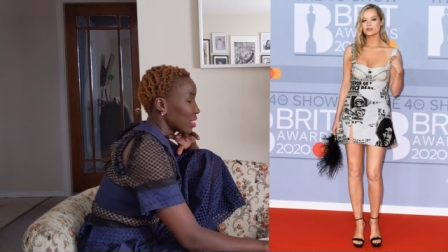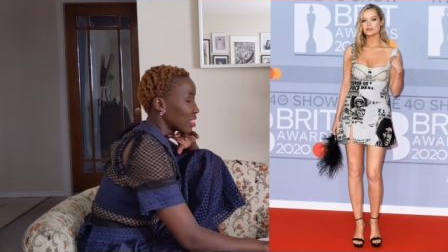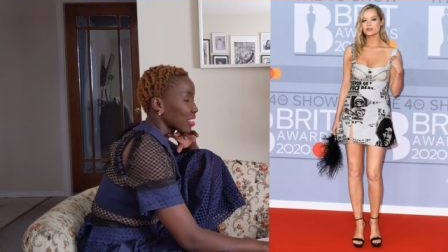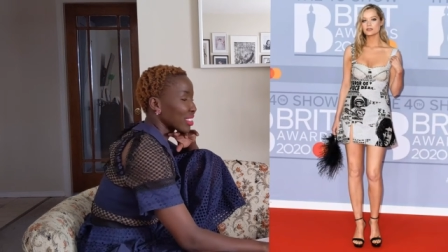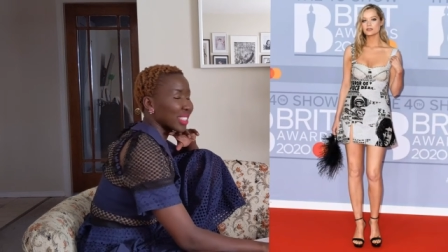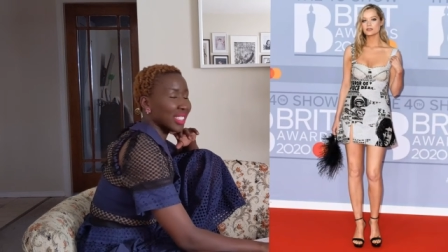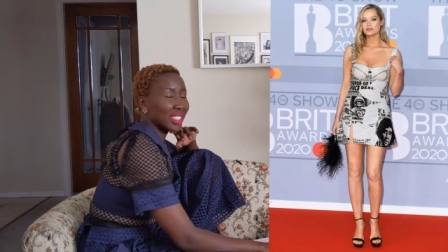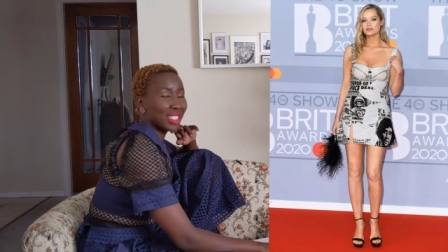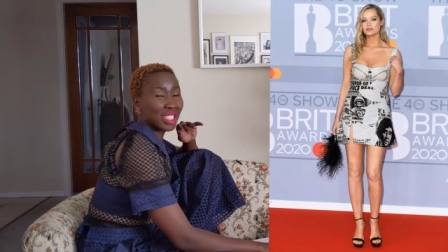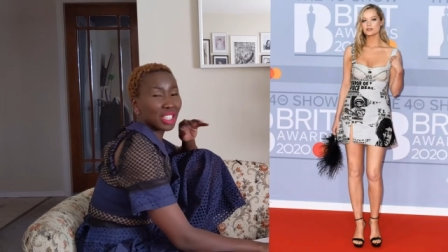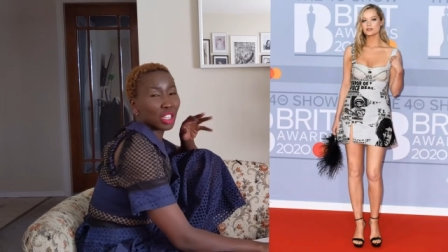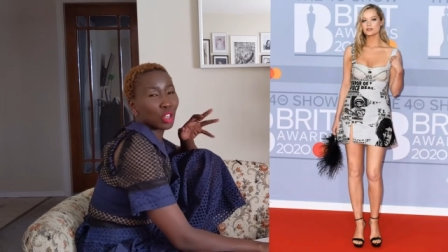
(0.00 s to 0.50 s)

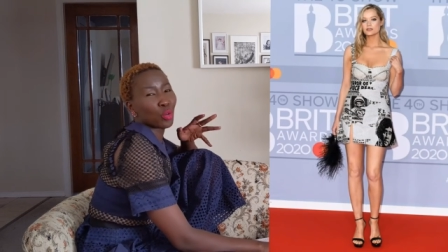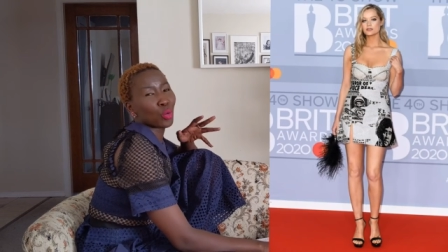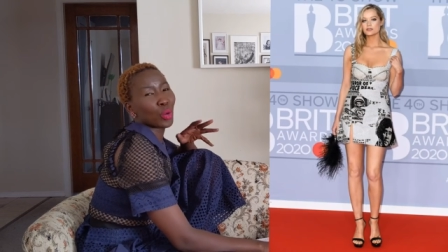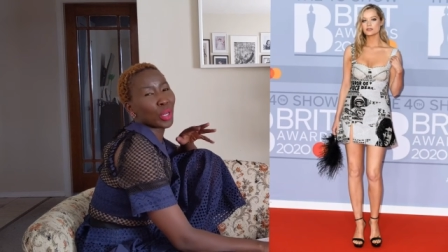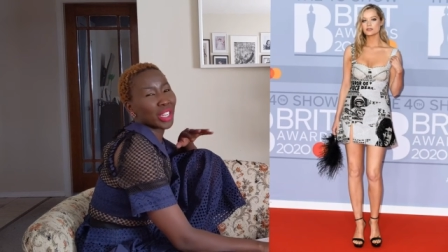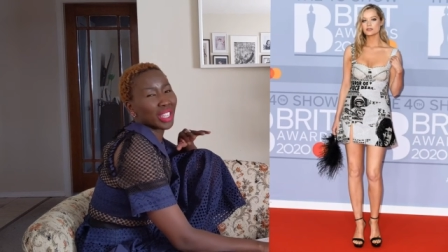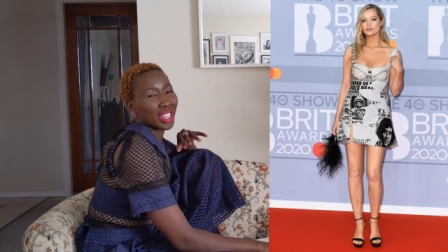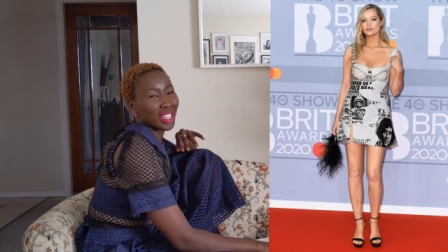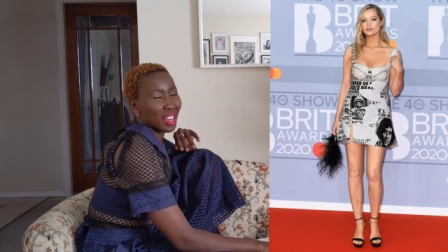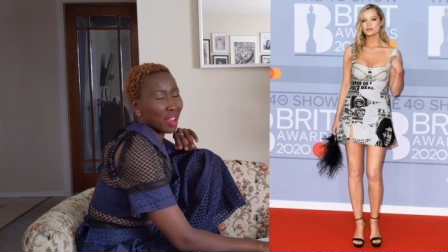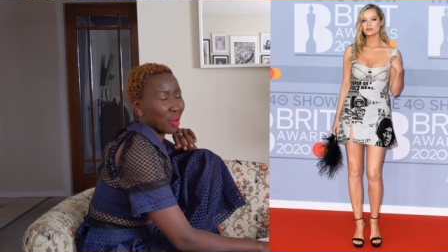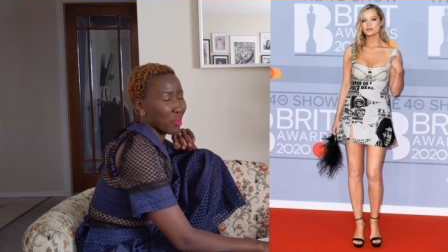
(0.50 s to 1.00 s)

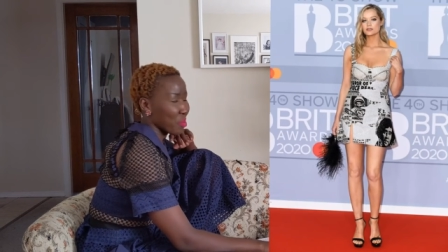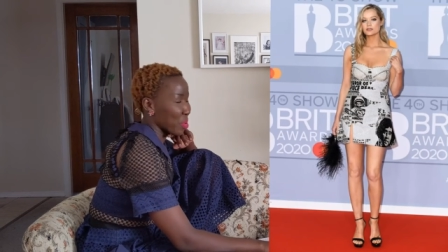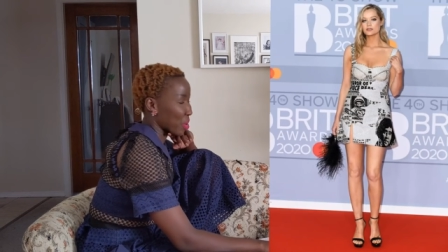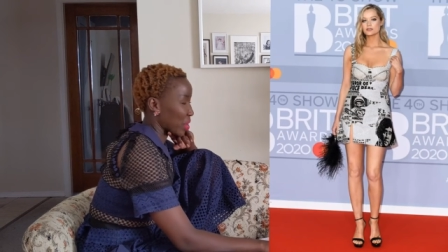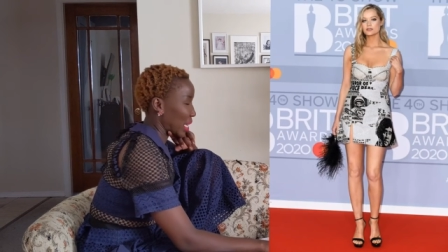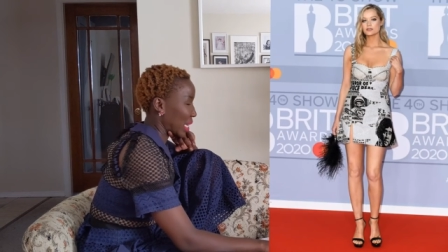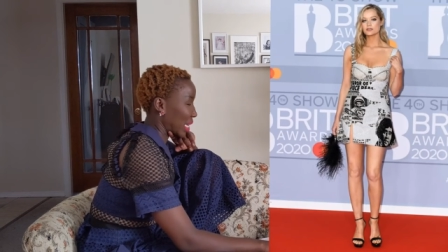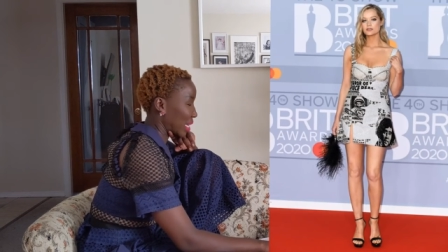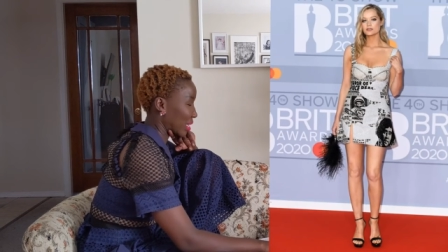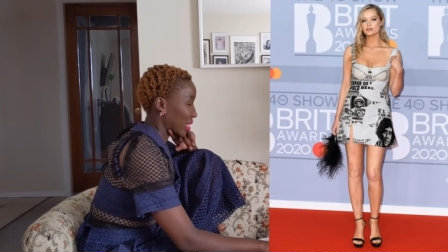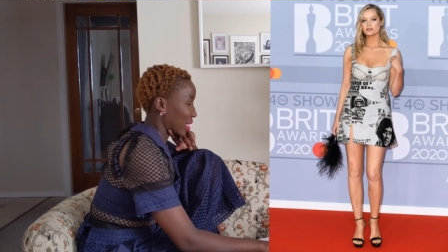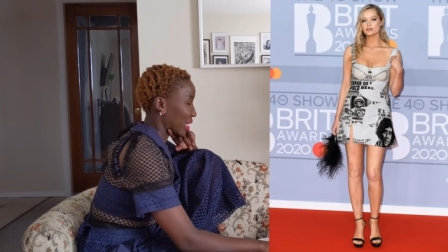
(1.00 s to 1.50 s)
sequin number
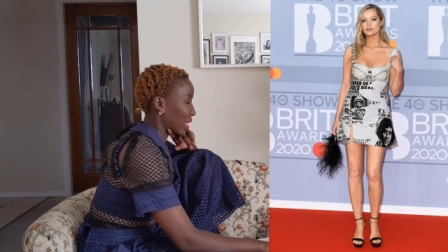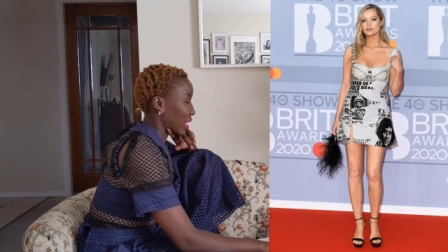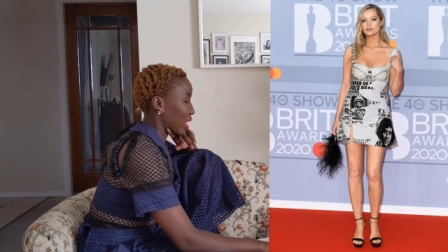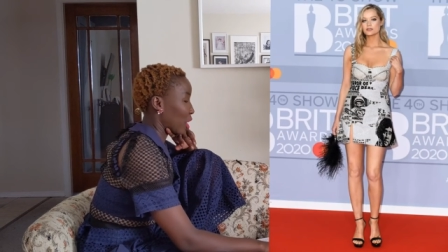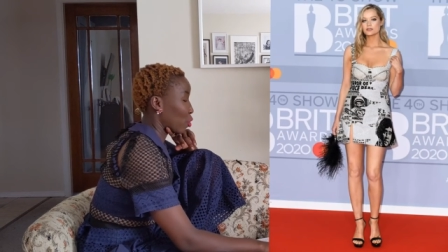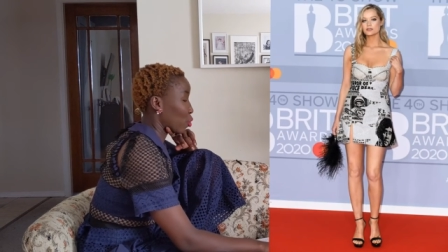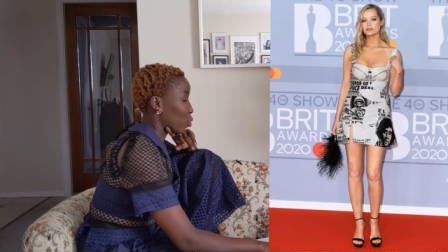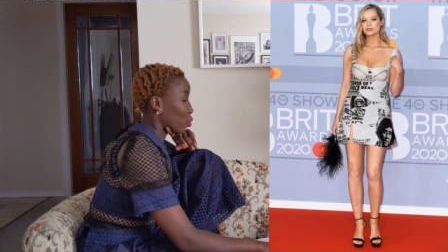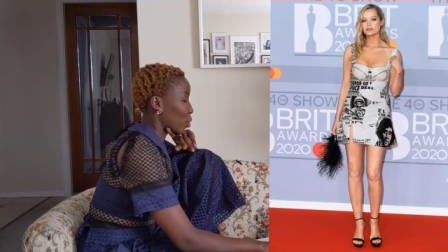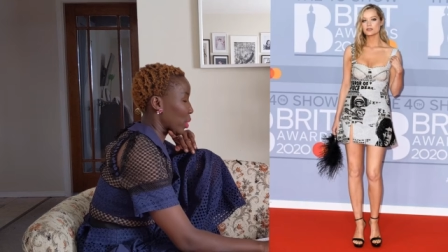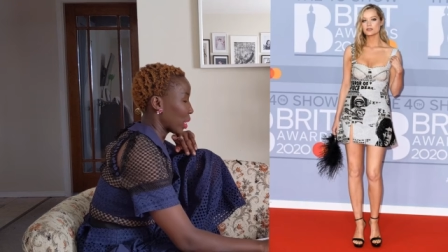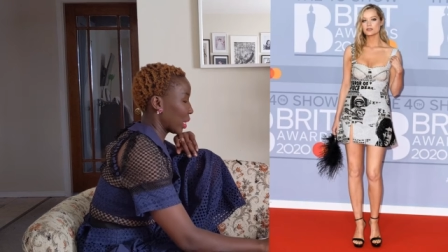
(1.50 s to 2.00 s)
here that
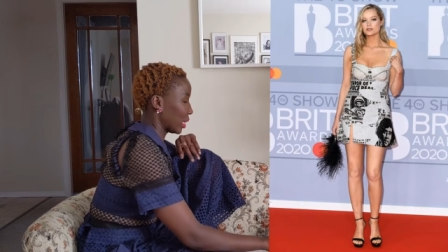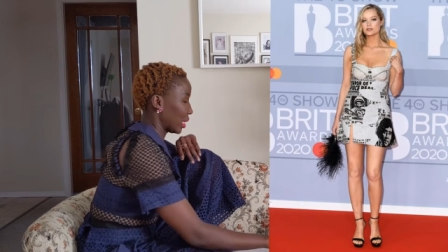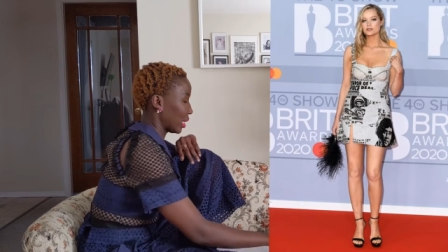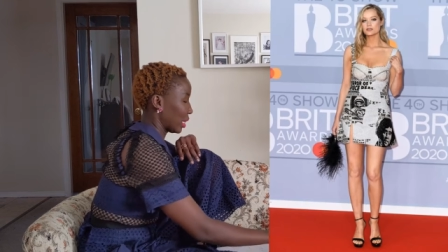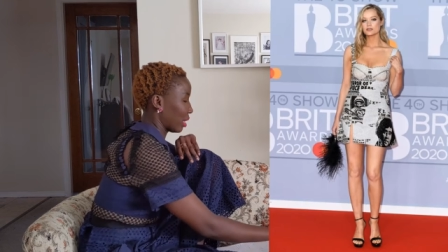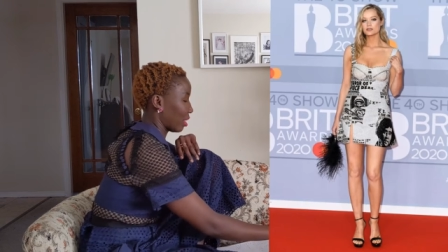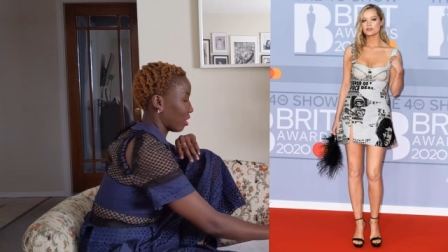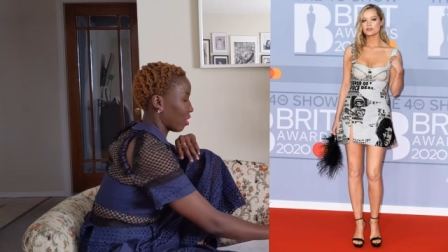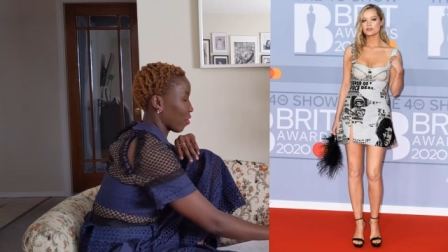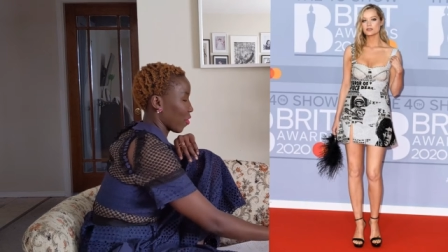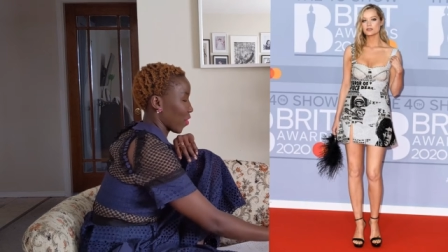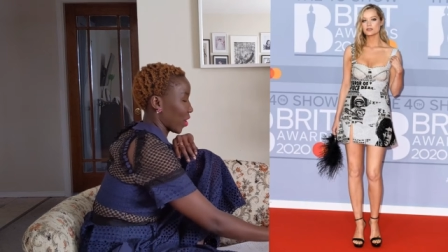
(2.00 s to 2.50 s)
I really
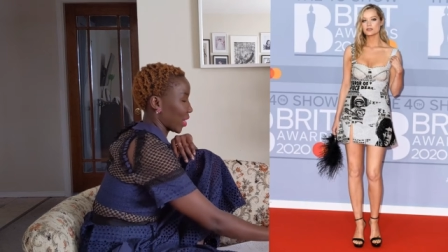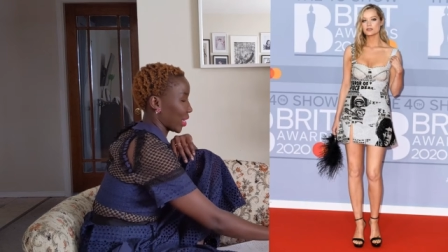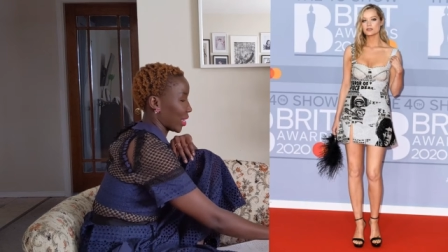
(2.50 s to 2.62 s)
love,